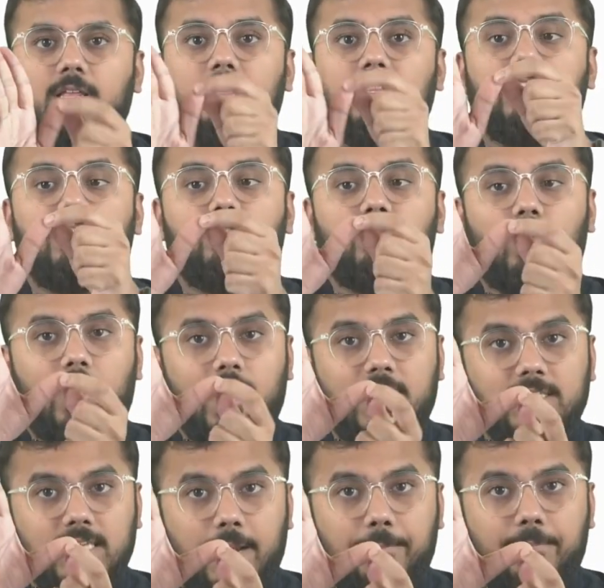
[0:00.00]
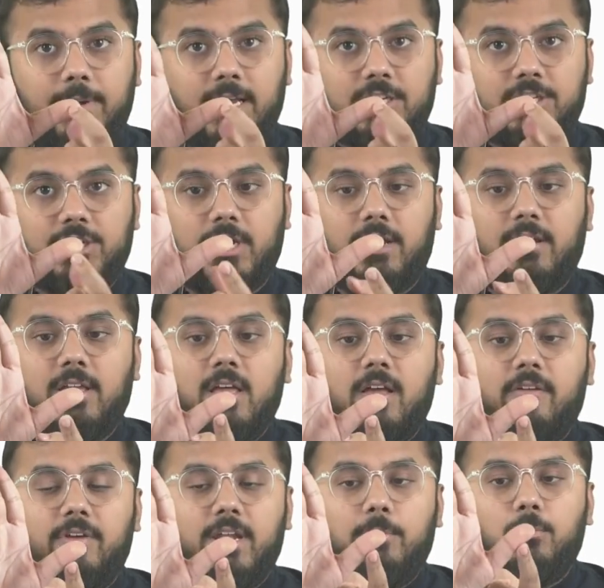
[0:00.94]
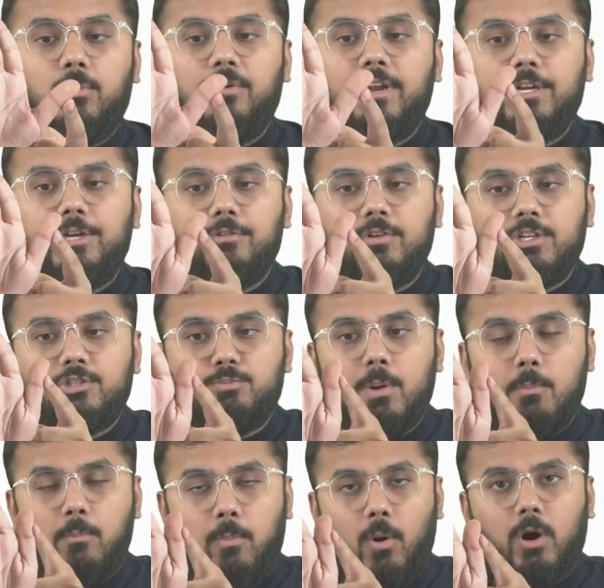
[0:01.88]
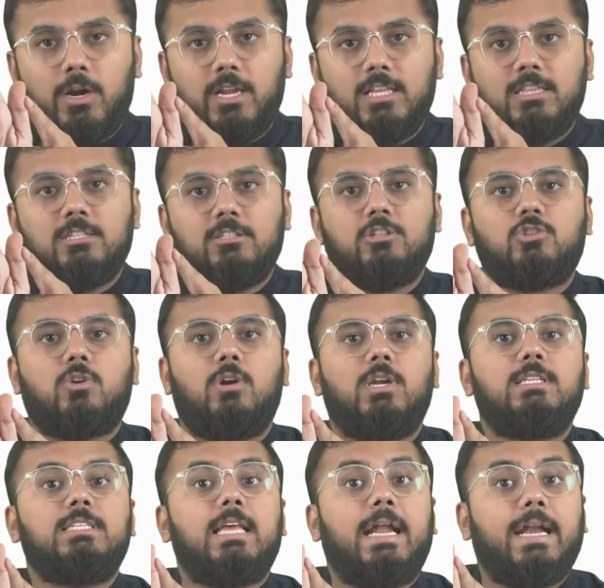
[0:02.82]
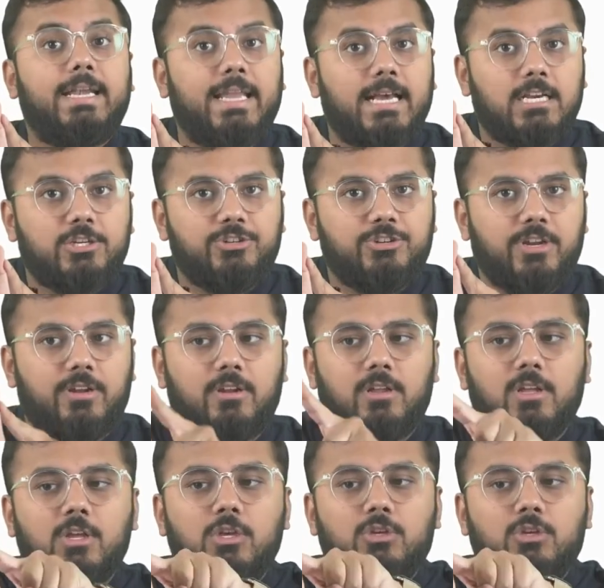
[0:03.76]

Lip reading: This is called as abduction. When I'm moving towards my body, this is called as adduction.